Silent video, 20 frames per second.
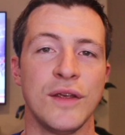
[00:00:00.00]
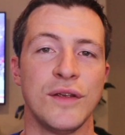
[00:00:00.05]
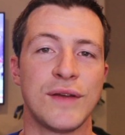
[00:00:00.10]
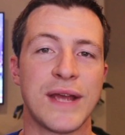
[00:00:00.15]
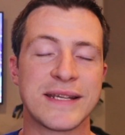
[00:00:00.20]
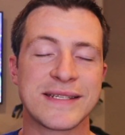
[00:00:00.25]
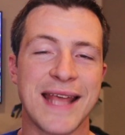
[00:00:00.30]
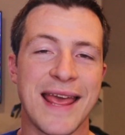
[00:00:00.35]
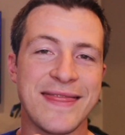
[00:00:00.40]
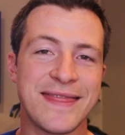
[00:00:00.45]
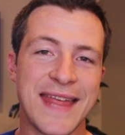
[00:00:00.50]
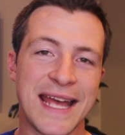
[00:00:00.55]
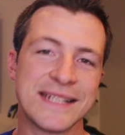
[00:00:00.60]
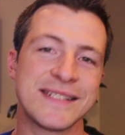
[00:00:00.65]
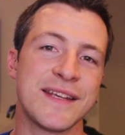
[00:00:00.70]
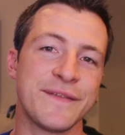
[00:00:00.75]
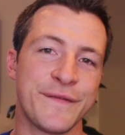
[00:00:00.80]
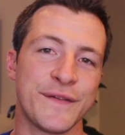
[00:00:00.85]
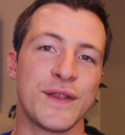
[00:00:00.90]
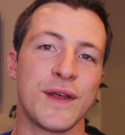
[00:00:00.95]
You guys,
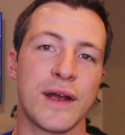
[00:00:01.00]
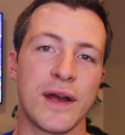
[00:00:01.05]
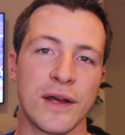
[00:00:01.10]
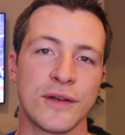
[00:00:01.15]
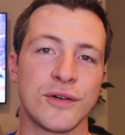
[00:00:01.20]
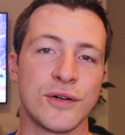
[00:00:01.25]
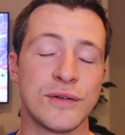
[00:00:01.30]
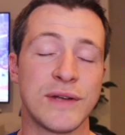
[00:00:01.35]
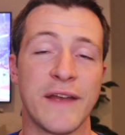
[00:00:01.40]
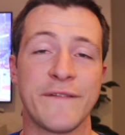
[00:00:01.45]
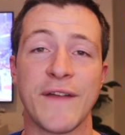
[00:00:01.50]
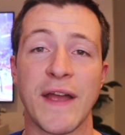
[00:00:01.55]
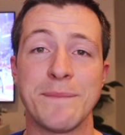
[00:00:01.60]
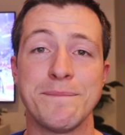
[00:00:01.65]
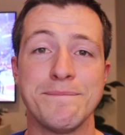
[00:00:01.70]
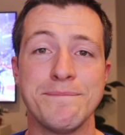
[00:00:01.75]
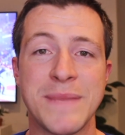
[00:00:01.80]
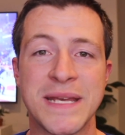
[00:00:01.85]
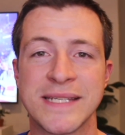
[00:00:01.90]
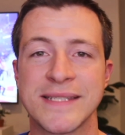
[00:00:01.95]
that's it for the huddle. If I
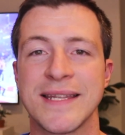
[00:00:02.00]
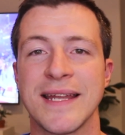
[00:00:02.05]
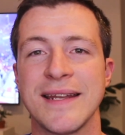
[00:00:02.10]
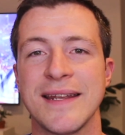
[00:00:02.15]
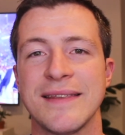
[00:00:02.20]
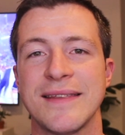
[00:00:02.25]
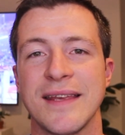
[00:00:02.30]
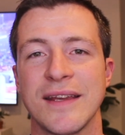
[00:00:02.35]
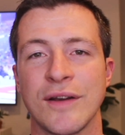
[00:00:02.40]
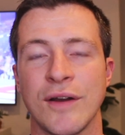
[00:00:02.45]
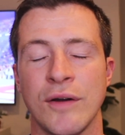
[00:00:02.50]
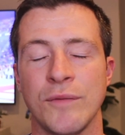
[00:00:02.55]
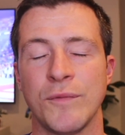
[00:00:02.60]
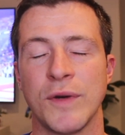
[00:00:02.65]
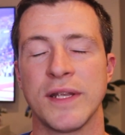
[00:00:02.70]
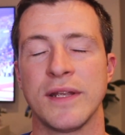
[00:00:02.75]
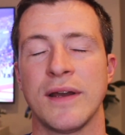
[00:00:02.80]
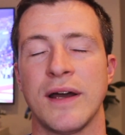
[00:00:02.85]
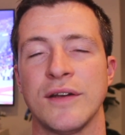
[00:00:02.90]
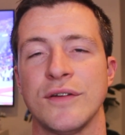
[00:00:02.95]
missed anything on
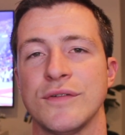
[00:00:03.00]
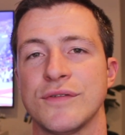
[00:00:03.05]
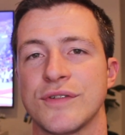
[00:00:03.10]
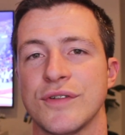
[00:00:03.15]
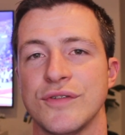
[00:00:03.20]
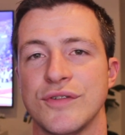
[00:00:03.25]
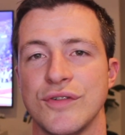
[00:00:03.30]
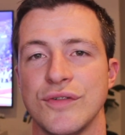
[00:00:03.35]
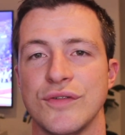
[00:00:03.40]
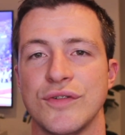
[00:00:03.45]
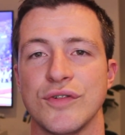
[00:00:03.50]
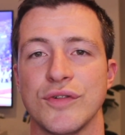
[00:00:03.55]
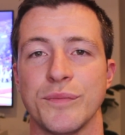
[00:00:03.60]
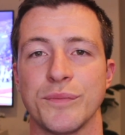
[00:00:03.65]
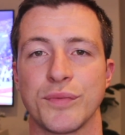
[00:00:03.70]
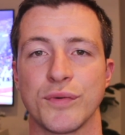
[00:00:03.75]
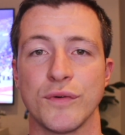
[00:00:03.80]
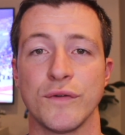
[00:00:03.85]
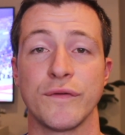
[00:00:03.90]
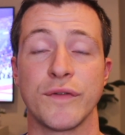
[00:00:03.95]
what Yahoo should do to
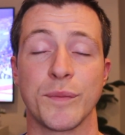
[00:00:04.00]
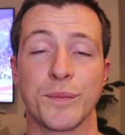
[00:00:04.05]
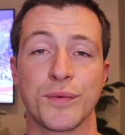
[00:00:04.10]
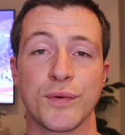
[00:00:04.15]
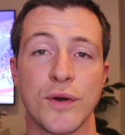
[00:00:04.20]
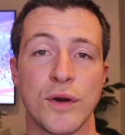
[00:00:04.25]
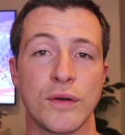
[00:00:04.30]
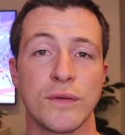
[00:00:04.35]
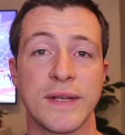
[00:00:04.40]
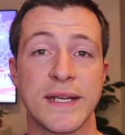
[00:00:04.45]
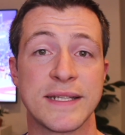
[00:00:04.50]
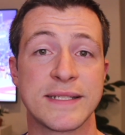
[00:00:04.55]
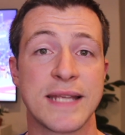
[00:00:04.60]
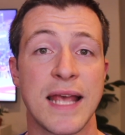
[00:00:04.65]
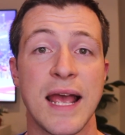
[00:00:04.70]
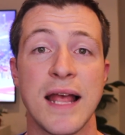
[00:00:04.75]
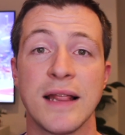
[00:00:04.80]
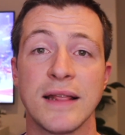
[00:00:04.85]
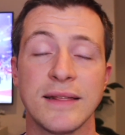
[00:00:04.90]
improve the pro leagues,